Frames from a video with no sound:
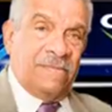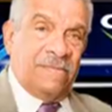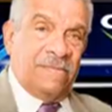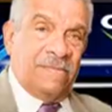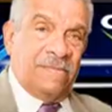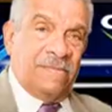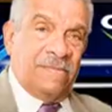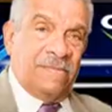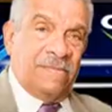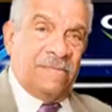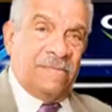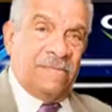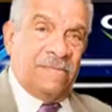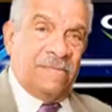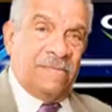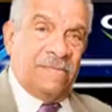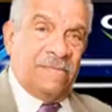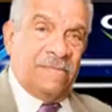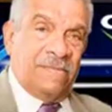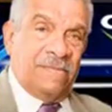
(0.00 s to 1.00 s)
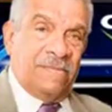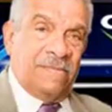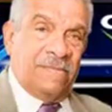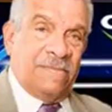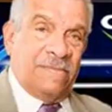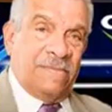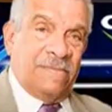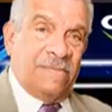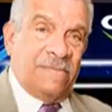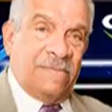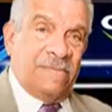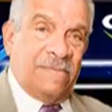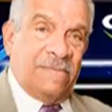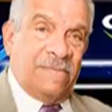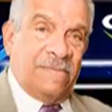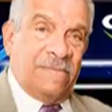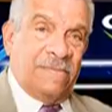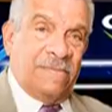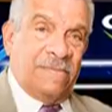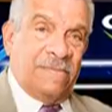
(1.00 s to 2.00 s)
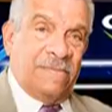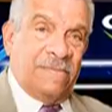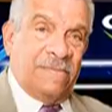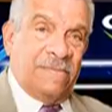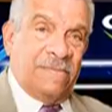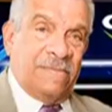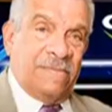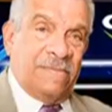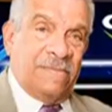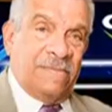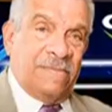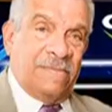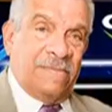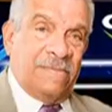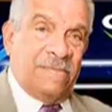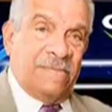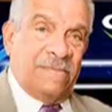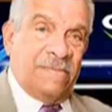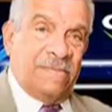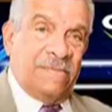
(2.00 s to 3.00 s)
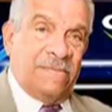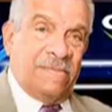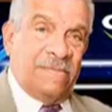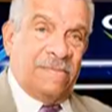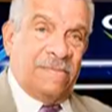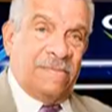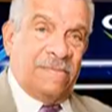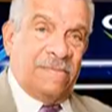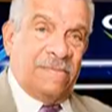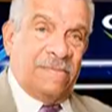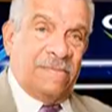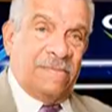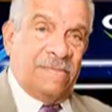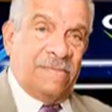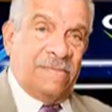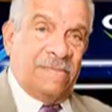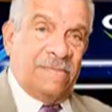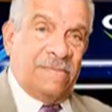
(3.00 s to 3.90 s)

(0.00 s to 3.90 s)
(silent)